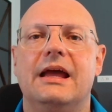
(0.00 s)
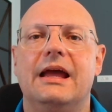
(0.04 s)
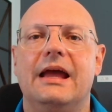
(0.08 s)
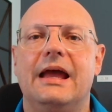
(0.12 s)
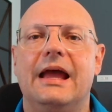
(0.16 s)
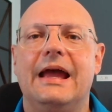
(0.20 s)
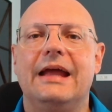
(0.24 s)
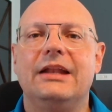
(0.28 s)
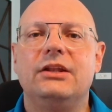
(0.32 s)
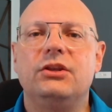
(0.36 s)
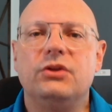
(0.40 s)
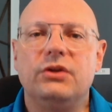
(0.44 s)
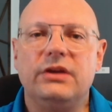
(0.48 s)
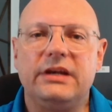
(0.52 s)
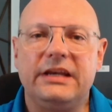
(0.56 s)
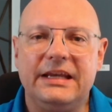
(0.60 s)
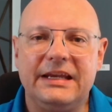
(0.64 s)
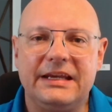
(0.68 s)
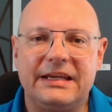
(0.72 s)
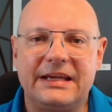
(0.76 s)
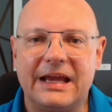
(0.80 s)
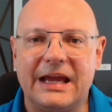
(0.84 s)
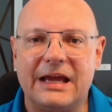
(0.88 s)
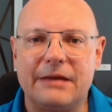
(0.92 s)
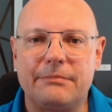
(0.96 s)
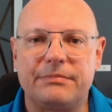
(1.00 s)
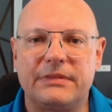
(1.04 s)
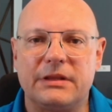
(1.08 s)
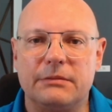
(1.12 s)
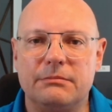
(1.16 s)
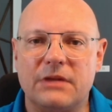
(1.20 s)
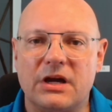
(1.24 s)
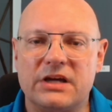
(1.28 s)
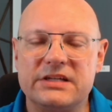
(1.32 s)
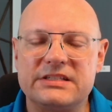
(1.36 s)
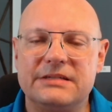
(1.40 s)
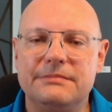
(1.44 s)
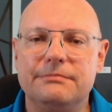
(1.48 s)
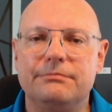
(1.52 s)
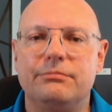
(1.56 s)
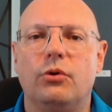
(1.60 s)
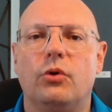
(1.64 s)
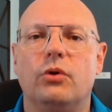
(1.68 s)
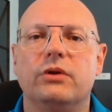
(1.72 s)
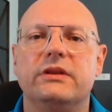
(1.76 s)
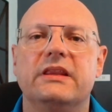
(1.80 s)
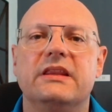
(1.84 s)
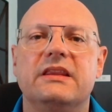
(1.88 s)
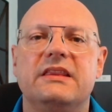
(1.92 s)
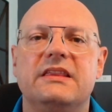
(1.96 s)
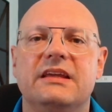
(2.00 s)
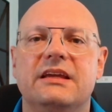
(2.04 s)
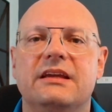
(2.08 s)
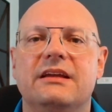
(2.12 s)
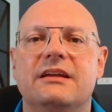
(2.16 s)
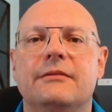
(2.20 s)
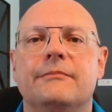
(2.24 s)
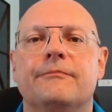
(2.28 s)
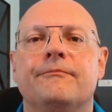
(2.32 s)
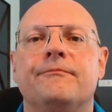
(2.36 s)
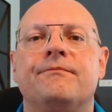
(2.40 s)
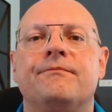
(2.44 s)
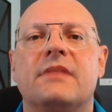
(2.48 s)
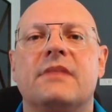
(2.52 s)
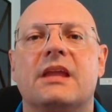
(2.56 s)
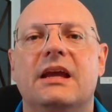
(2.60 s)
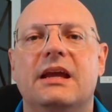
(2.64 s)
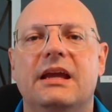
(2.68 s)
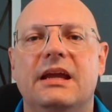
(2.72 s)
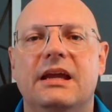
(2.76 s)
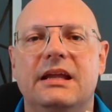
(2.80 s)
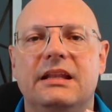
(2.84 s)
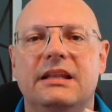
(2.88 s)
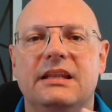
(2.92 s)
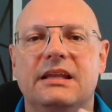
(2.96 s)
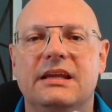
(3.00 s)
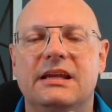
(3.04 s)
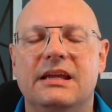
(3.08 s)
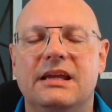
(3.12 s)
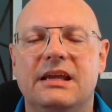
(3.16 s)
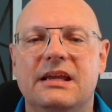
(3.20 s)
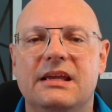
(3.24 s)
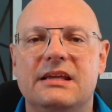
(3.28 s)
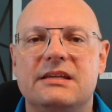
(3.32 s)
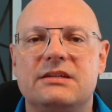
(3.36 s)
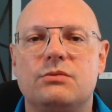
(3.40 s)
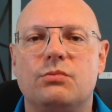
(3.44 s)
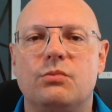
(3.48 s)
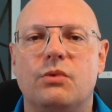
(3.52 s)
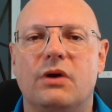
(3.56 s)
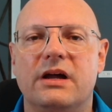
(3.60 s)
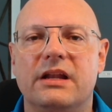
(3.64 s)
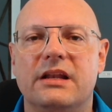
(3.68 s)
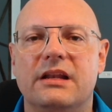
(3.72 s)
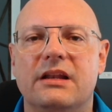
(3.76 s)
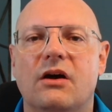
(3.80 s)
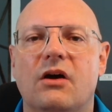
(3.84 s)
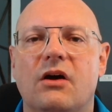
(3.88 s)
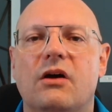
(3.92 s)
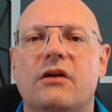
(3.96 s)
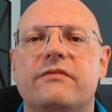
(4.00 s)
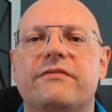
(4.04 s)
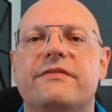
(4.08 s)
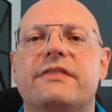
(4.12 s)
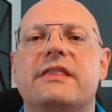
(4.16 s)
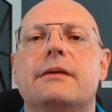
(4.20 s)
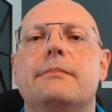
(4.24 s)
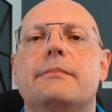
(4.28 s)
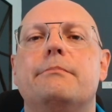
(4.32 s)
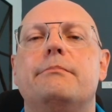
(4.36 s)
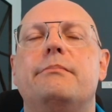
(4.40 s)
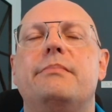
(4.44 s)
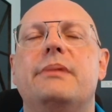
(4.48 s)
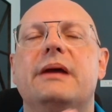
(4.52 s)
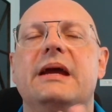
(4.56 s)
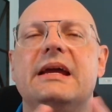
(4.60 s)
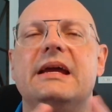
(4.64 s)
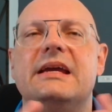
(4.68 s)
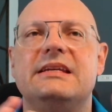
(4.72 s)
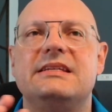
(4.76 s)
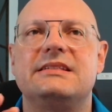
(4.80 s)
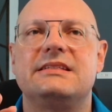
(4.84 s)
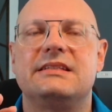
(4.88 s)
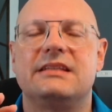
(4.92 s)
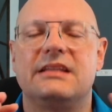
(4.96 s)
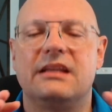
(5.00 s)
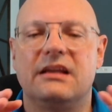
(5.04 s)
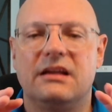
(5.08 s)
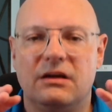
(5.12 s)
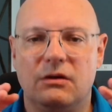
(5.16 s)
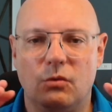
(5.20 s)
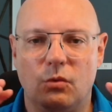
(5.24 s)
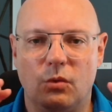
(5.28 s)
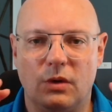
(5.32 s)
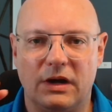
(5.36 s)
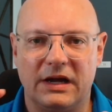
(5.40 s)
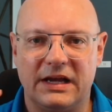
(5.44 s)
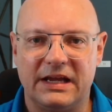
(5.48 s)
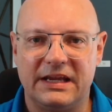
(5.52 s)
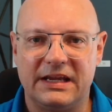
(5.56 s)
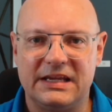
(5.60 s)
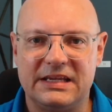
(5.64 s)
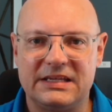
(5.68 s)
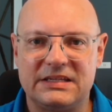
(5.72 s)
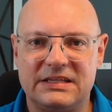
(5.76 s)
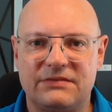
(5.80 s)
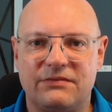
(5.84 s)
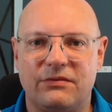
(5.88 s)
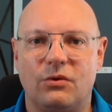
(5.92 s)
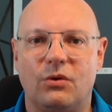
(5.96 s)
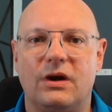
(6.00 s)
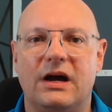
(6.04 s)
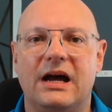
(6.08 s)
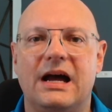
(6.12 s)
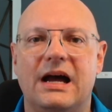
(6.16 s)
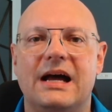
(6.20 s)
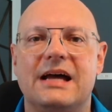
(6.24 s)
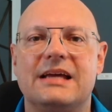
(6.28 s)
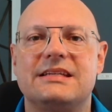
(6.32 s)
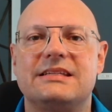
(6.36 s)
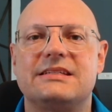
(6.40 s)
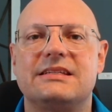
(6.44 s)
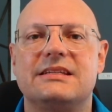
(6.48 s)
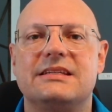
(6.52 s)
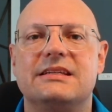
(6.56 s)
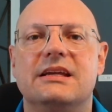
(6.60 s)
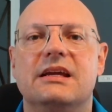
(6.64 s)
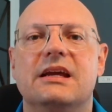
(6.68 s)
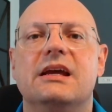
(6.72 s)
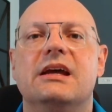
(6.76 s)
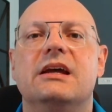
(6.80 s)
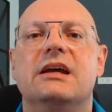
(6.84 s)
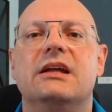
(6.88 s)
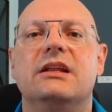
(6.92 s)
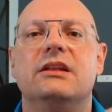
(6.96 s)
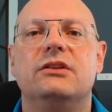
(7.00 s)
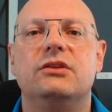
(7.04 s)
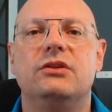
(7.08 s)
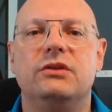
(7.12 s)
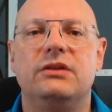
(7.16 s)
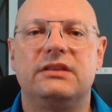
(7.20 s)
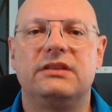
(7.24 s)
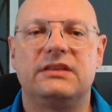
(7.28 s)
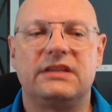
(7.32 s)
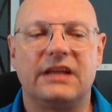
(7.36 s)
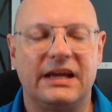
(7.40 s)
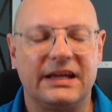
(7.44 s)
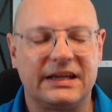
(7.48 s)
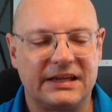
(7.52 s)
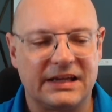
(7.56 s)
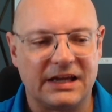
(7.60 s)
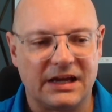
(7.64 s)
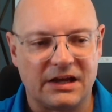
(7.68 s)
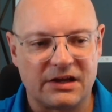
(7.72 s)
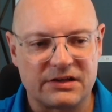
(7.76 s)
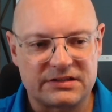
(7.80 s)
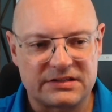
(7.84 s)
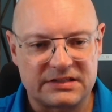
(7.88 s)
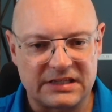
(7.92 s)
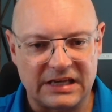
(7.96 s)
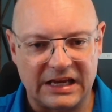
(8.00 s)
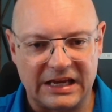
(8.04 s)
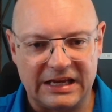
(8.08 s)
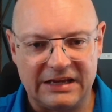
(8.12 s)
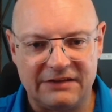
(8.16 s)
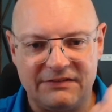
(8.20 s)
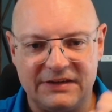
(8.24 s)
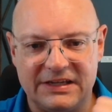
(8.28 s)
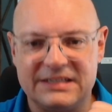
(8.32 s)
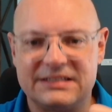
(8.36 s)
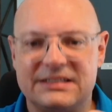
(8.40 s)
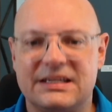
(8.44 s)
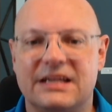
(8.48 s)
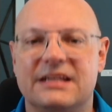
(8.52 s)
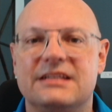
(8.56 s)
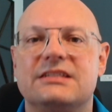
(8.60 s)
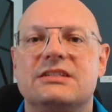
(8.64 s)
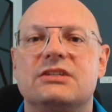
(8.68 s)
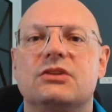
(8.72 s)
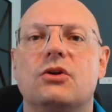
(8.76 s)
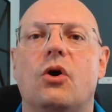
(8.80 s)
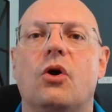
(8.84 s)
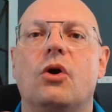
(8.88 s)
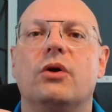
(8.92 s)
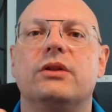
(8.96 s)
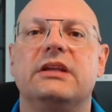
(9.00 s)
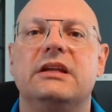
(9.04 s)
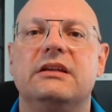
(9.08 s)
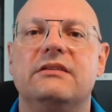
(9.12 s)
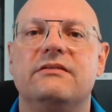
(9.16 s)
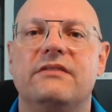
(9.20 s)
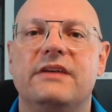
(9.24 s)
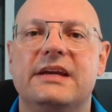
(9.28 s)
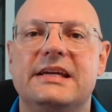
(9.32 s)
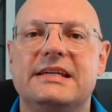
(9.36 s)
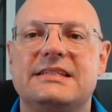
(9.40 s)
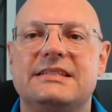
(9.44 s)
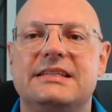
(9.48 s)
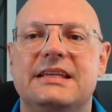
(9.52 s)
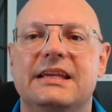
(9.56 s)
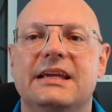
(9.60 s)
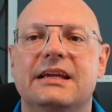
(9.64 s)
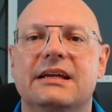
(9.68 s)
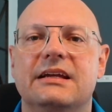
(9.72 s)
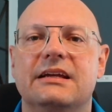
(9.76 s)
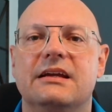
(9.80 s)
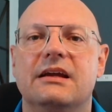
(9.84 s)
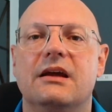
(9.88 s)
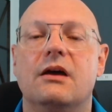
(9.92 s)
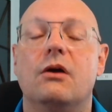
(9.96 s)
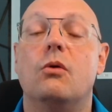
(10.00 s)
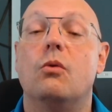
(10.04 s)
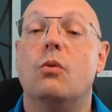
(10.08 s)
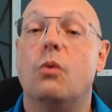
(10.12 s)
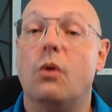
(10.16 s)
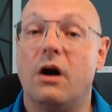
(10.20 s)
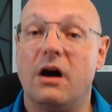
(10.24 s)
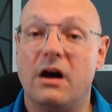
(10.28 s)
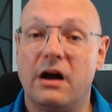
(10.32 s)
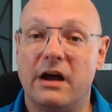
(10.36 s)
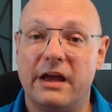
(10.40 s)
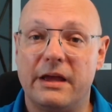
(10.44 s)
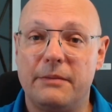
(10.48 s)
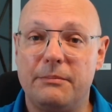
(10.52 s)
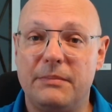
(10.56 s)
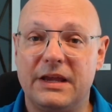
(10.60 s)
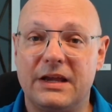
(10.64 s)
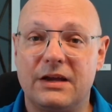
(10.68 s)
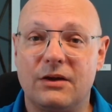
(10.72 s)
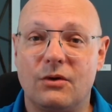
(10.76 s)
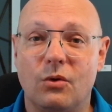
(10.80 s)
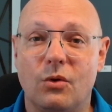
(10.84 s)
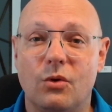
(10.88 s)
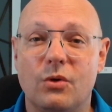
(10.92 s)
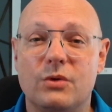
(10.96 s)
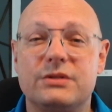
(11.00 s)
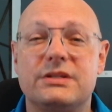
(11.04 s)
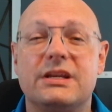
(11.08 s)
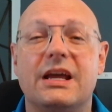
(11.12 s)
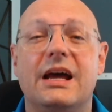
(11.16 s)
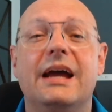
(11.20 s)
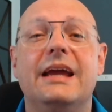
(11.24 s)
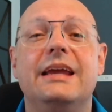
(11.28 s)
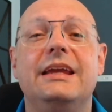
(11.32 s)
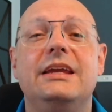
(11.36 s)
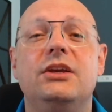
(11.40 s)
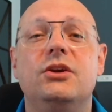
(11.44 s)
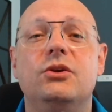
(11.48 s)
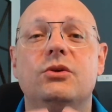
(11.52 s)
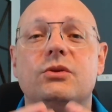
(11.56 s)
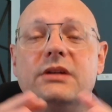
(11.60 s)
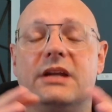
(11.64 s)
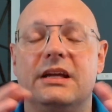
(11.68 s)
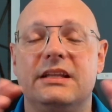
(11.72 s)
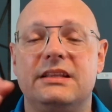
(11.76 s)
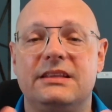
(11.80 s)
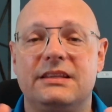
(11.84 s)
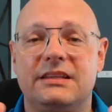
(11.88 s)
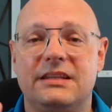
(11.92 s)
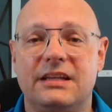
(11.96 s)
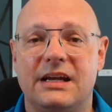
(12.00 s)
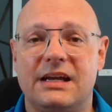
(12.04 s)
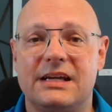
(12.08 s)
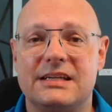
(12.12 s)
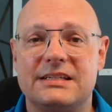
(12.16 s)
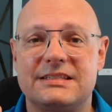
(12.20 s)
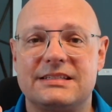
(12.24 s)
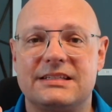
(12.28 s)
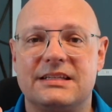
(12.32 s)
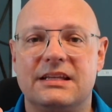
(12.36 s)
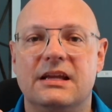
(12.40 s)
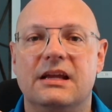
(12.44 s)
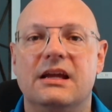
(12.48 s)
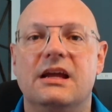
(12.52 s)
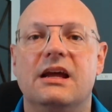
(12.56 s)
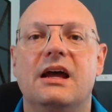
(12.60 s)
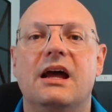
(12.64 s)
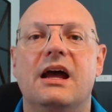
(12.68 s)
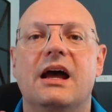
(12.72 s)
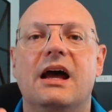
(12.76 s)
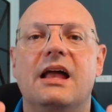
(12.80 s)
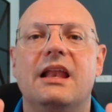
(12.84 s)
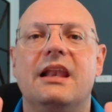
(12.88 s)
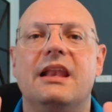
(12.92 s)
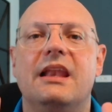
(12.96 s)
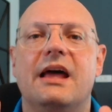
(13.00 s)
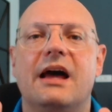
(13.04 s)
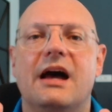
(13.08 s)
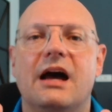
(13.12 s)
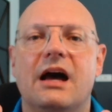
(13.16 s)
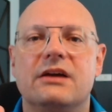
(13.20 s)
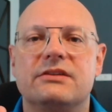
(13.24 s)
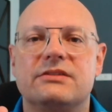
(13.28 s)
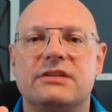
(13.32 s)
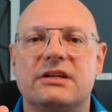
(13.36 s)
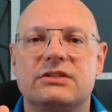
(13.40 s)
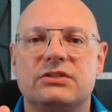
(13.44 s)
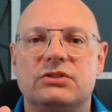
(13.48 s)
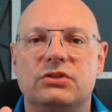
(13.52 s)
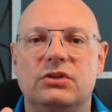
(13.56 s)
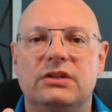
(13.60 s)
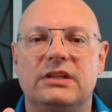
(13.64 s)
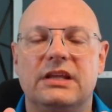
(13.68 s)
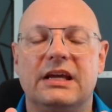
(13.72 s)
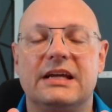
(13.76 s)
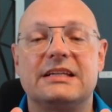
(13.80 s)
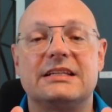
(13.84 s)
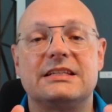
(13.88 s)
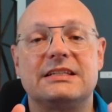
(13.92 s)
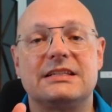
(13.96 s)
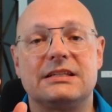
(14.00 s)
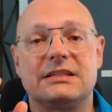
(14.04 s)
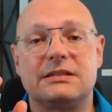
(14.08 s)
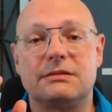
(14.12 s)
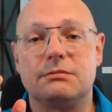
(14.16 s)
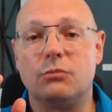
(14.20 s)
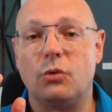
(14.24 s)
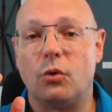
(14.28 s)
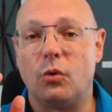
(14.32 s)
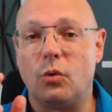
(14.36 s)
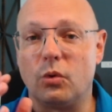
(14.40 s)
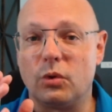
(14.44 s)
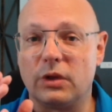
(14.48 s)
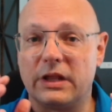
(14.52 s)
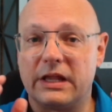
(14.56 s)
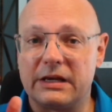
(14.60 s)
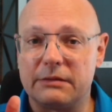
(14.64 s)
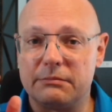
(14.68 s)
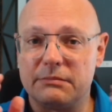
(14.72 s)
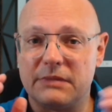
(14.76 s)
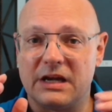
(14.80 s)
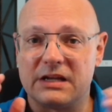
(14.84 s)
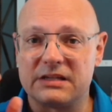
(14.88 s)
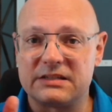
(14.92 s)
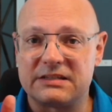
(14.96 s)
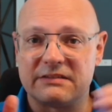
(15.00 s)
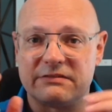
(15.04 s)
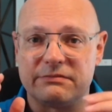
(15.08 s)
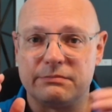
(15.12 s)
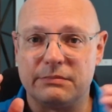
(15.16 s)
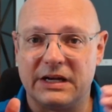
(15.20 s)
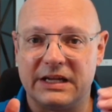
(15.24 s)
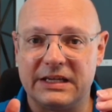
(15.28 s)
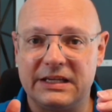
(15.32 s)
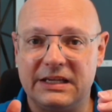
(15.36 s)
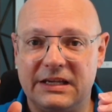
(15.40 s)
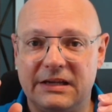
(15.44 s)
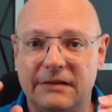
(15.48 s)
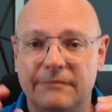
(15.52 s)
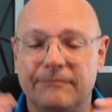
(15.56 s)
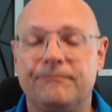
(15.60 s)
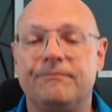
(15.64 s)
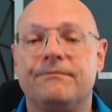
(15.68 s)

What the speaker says: And to recap, the most important thing, it is one of the best ways for us to take our savings and start investing. Why? Because a unit trust allows us to take smaller amounts of money,